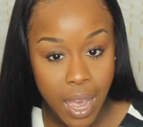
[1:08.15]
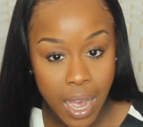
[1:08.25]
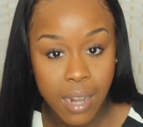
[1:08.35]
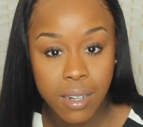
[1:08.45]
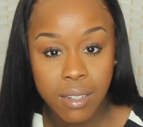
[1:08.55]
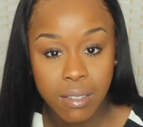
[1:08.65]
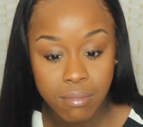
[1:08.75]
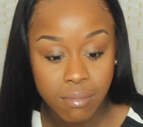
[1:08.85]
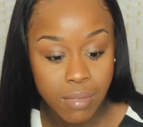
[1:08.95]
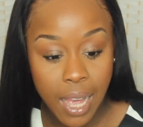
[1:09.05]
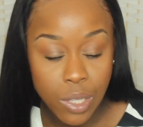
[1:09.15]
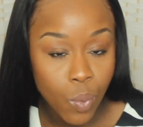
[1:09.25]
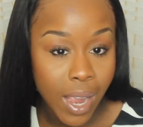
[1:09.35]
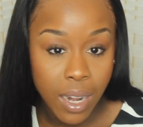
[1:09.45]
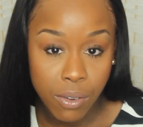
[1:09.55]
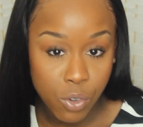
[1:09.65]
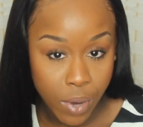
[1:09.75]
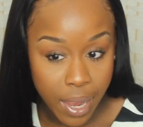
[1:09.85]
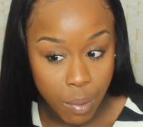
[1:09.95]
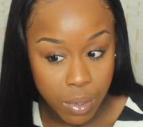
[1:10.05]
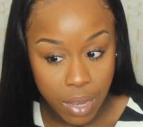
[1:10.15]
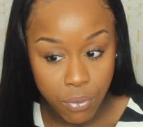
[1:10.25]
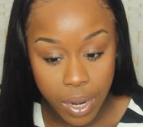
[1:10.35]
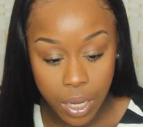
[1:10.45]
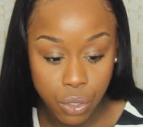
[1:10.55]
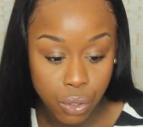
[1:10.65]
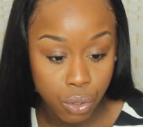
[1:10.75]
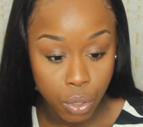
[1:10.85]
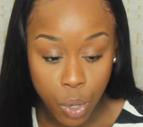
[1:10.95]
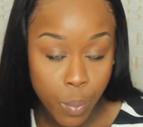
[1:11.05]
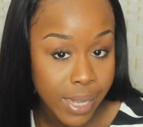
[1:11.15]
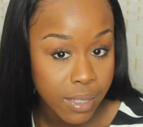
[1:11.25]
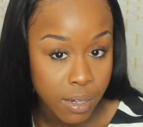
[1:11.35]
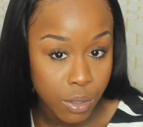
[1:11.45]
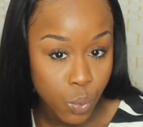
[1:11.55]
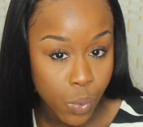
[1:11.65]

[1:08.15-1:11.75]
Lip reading: And that's why I love straight hair, because I feel like it's low maintenance.